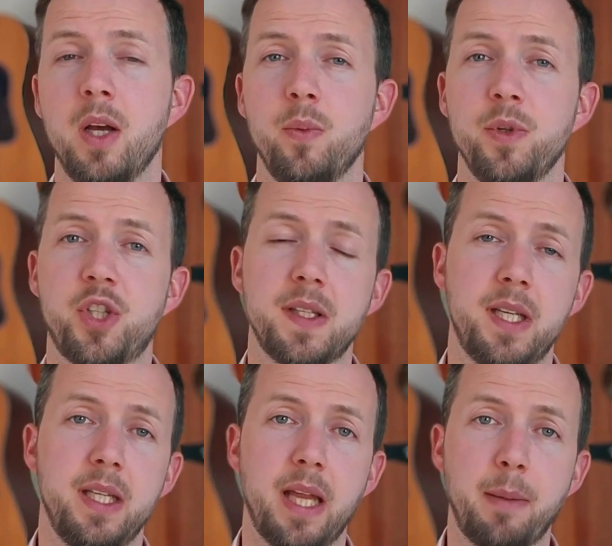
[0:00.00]
we just
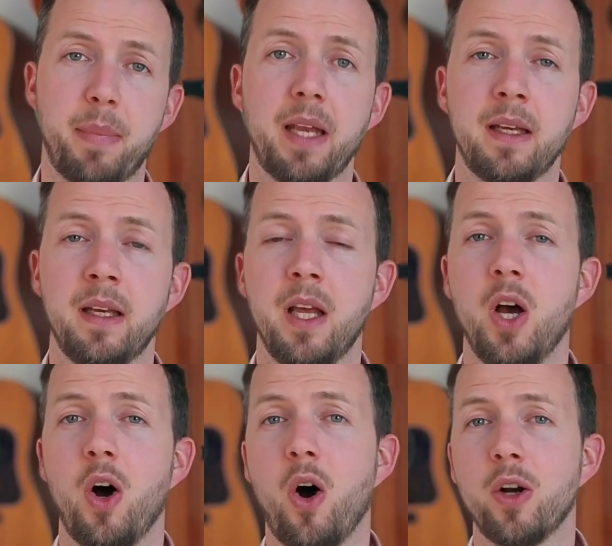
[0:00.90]
hit that button,
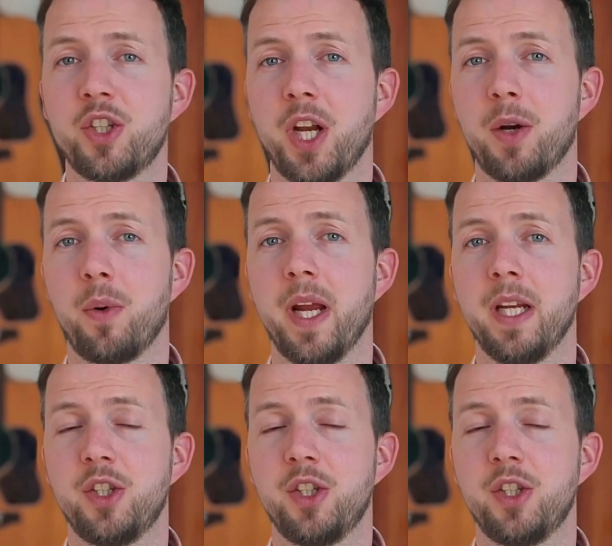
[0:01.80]
auto-generate